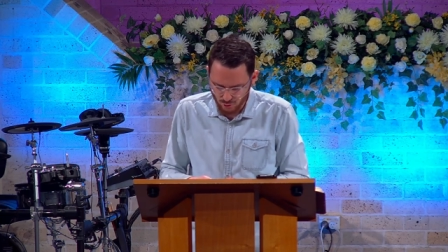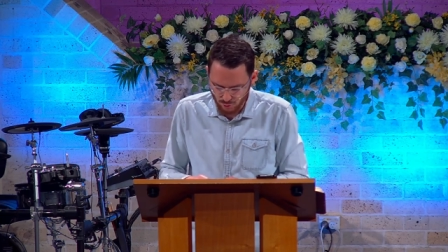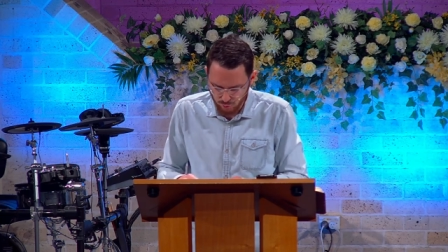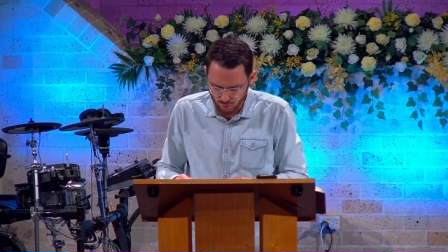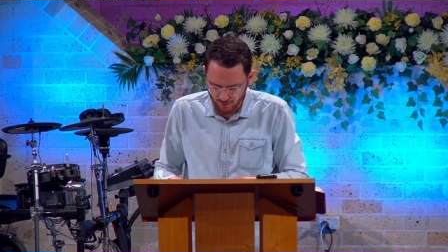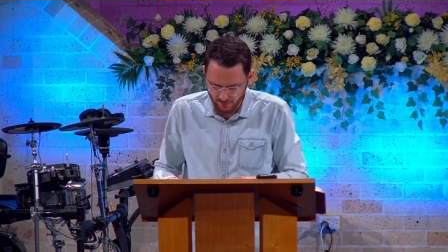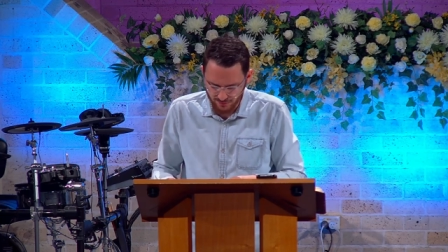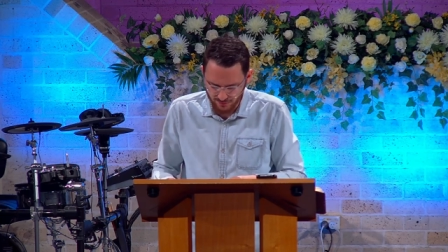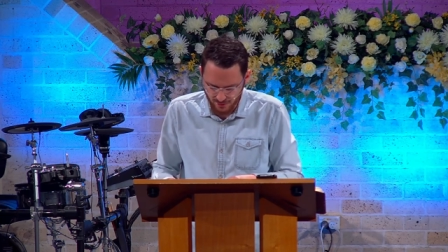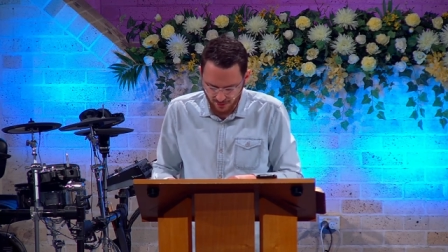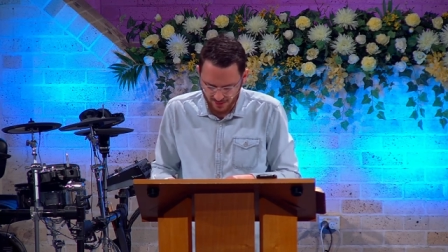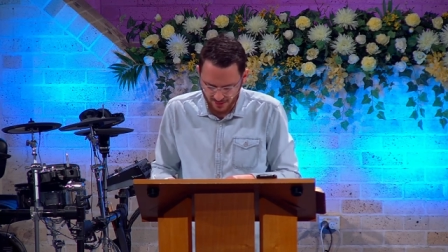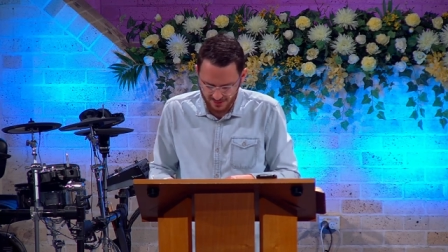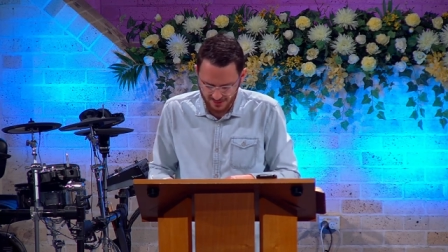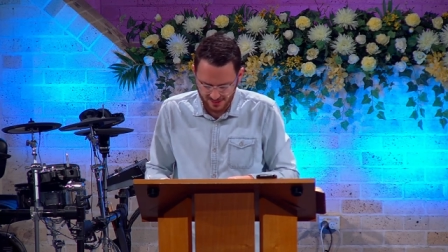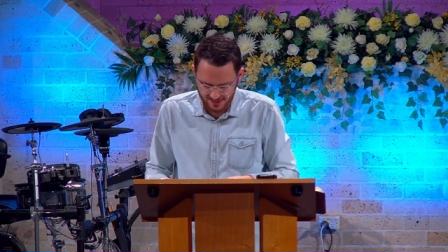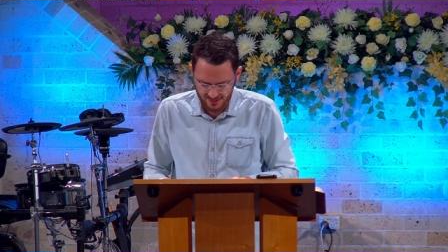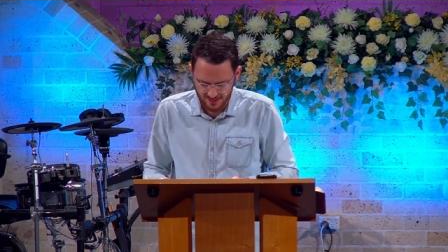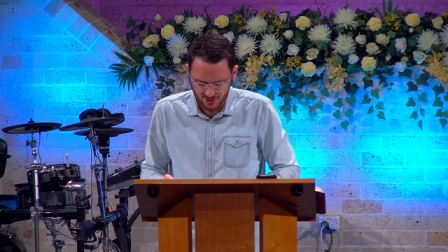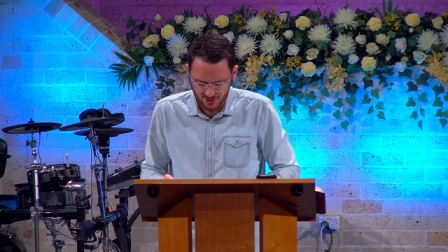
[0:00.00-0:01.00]
12:9
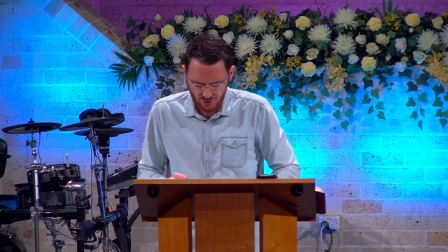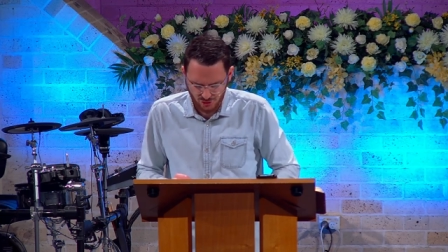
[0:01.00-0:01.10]
says,